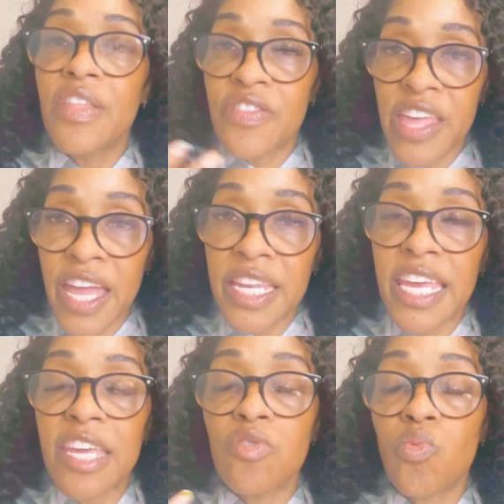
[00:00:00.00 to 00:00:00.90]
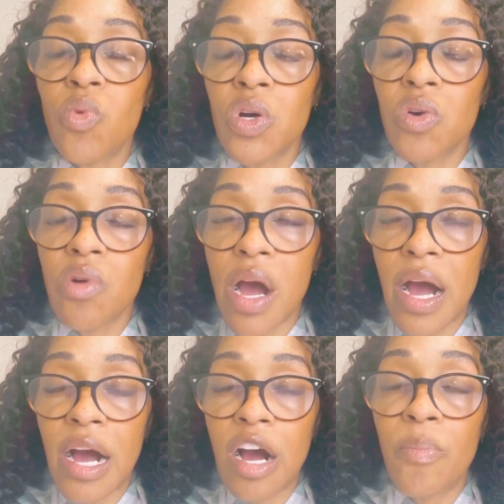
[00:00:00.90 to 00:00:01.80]
then it will
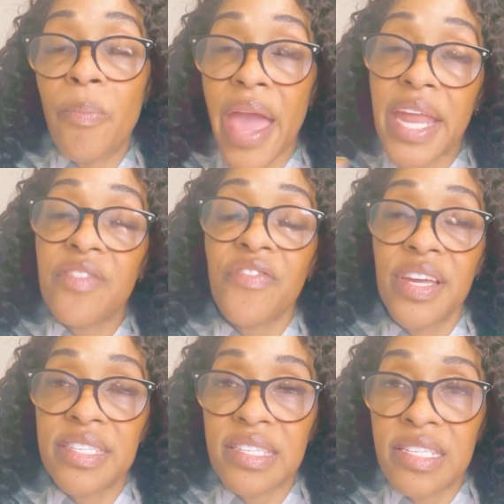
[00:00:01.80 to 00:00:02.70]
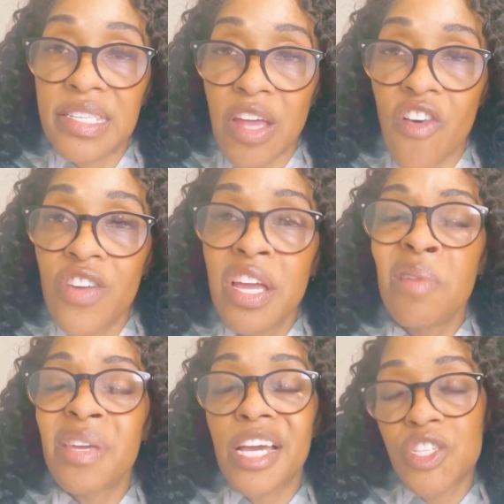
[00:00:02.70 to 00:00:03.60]
uh, manifest itself
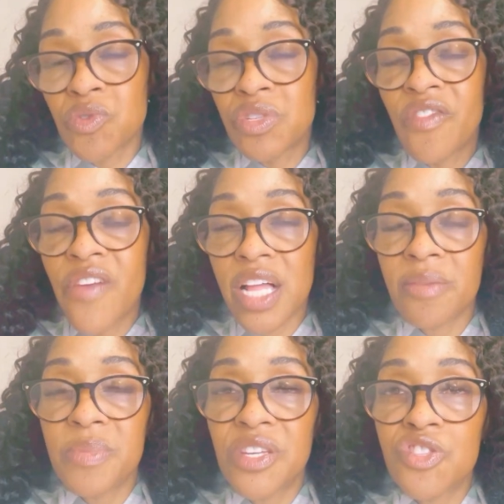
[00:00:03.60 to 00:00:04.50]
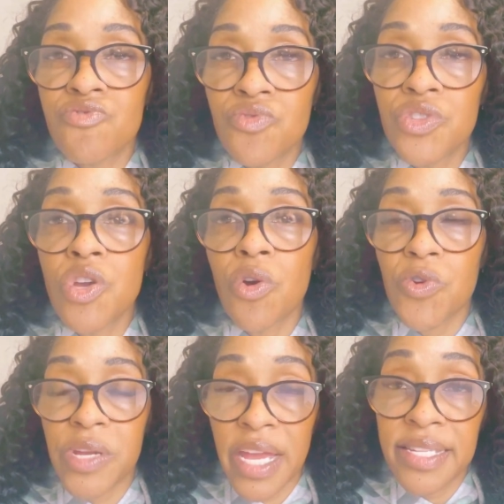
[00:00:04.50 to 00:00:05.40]
because you developed it through your
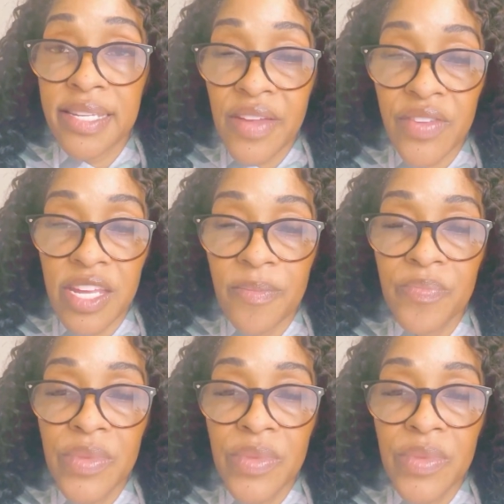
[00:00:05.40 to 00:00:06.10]
creativity.